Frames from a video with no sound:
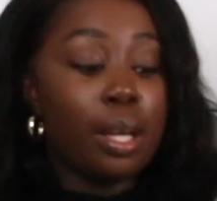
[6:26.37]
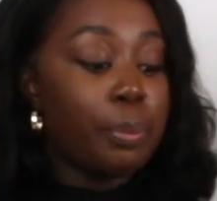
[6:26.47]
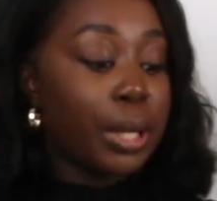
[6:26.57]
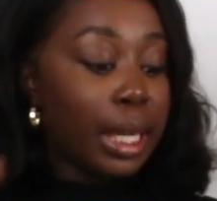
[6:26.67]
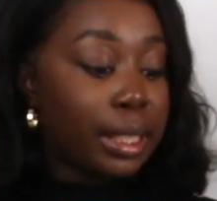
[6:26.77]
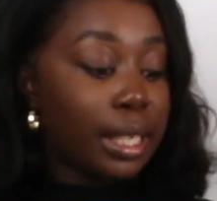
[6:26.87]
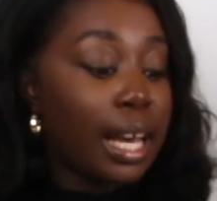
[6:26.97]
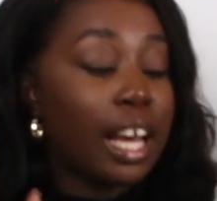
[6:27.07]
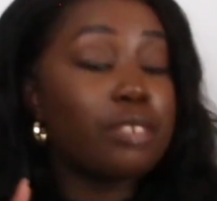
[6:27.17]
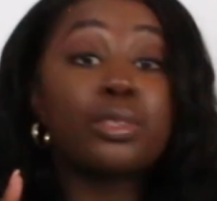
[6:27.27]
but I did
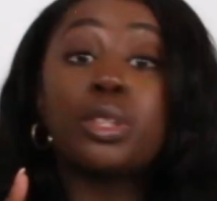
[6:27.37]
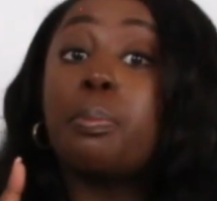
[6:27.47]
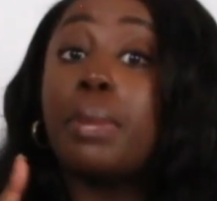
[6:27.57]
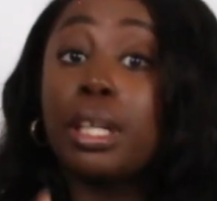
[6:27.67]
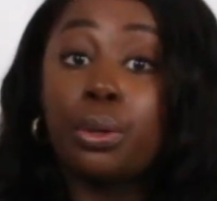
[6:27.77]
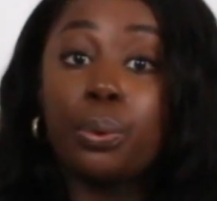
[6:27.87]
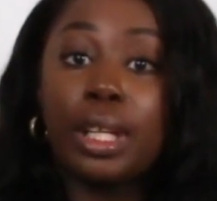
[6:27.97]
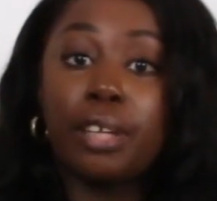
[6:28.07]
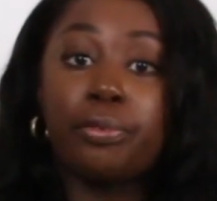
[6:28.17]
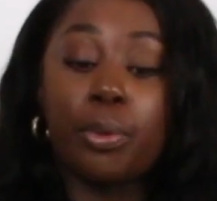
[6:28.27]
have some panko
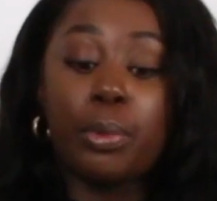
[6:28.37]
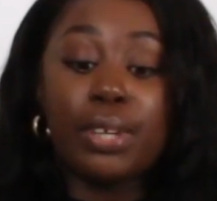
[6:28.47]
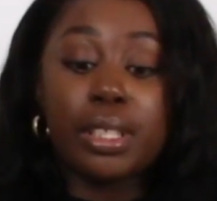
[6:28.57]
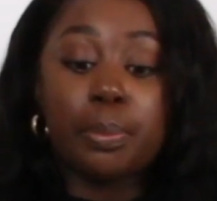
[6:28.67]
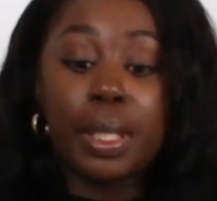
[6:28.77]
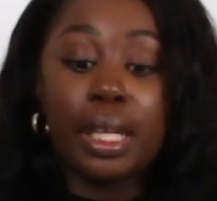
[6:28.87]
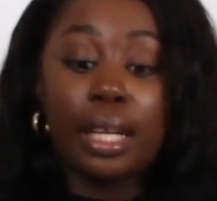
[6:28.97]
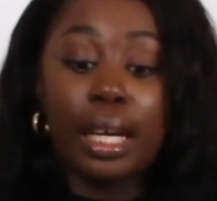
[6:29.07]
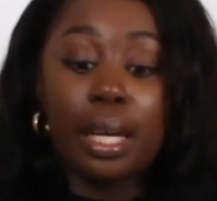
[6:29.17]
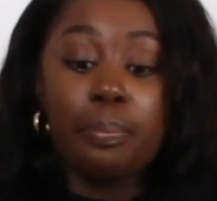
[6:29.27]
left from a recipe that
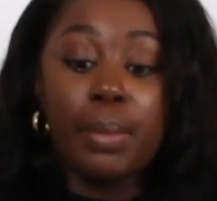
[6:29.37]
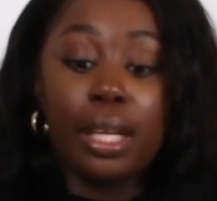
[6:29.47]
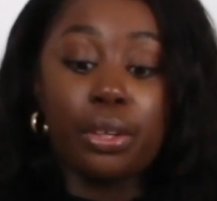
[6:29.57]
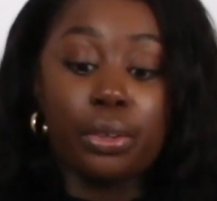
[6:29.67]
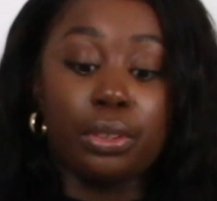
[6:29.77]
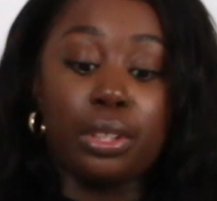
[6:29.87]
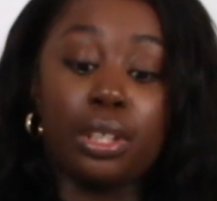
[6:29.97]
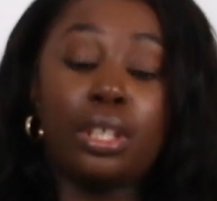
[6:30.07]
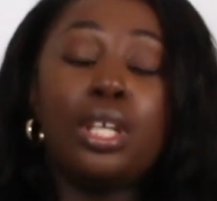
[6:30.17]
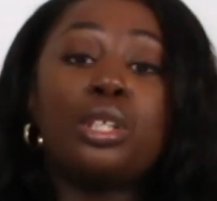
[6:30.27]
I made earlier.